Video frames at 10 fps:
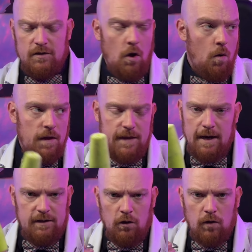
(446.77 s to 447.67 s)
So the
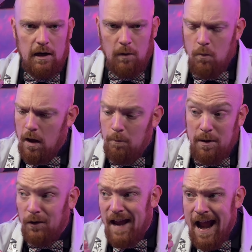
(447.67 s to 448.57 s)
thing is incredibly well
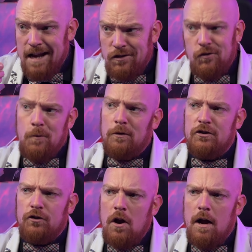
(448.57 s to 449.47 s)
built and super
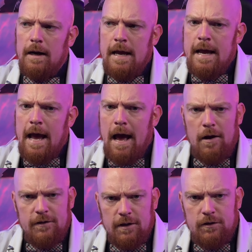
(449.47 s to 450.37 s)
strong.
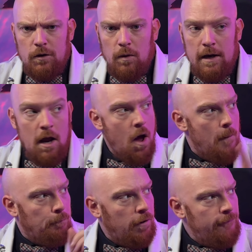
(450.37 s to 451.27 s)
How does it do in
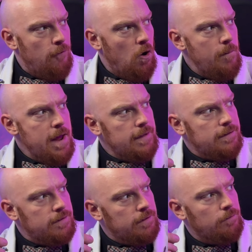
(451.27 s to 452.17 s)

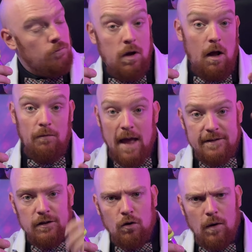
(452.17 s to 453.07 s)
performance? Well,
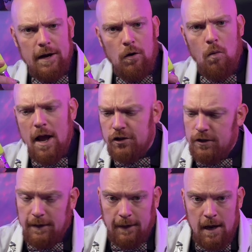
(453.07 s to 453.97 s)
that's a great
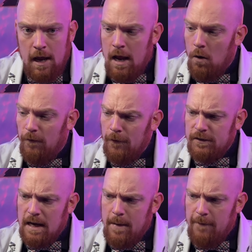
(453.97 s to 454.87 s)
question.
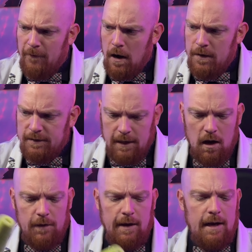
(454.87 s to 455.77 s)
First time I fired this thing
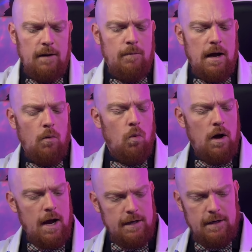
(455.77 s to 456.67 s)
on the end of my
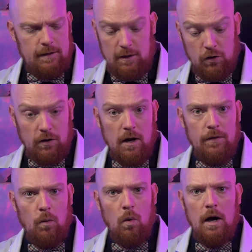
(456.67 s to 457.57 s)
wand and turned
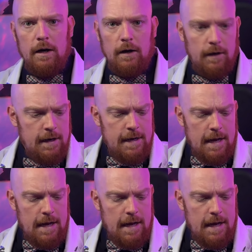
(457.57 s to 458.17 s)
on the water,